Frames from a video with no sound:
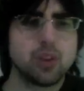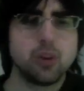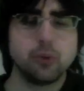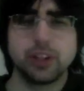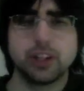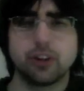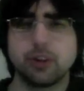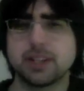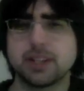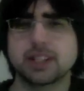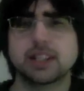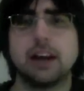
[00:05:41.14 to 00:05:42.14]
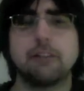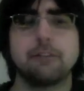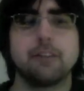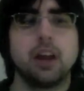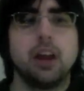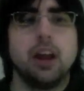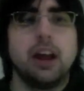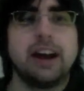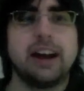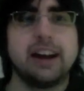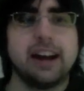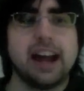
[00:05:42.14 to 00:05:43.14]
Really creepy stuff.
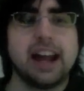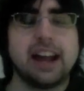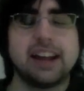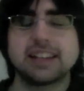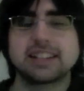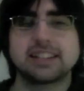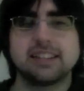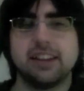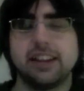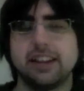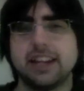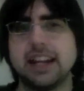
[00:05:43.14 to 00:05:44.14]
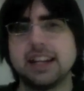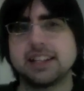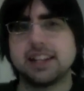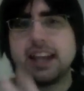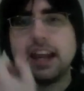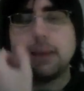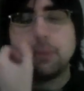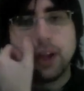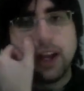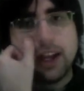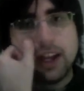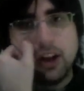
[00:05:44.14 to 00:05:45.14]
I guess getting into the
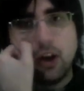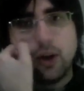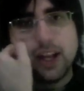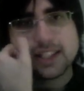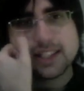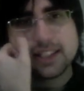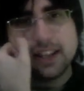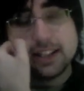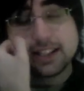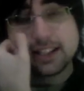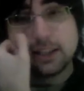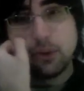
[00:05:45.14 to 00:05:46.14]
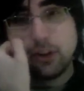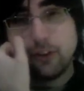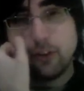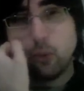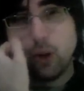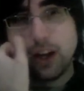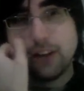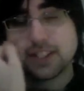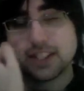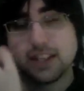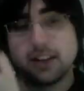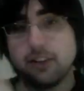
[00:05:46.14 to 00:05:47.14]
gameplay, you know, it's similar from what I've
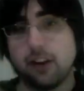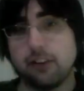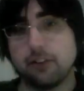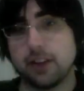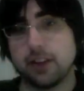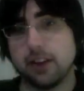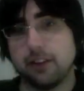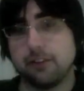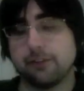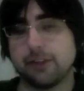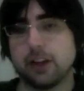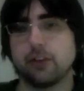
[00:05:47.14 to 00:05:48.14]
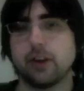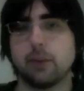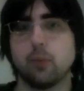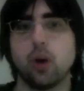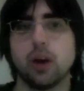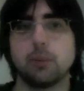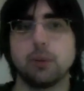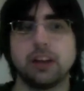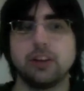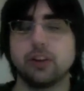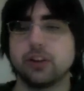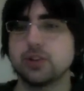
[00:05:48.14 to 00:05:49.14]
seen of Fatal Frame 1, but
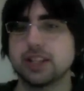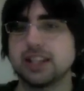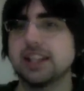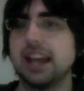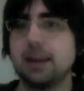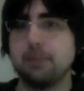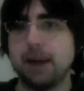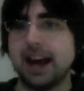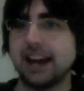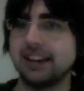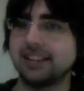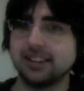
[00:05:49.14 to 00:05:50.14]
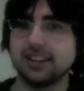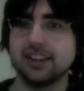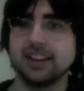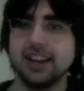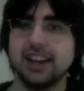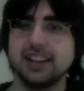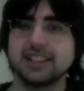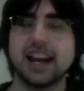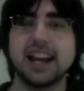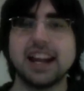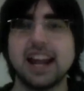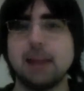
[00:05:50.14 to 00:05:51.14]
you're using the gamepad to
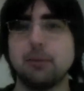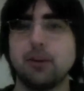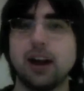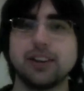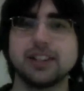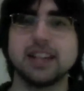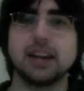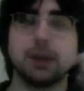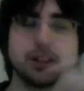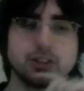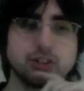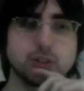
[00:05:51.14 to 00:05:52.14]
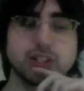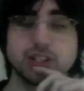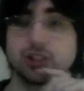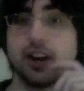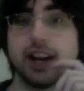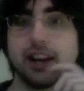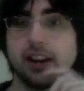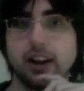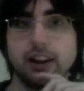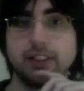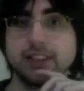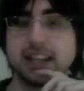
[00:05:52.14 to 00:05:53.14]
kind of aim around and take pictures, which is great.
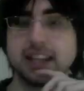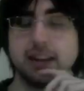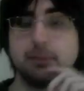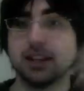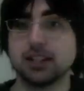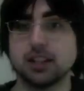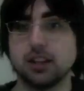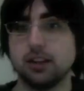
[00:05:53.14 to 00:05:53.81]
This game makes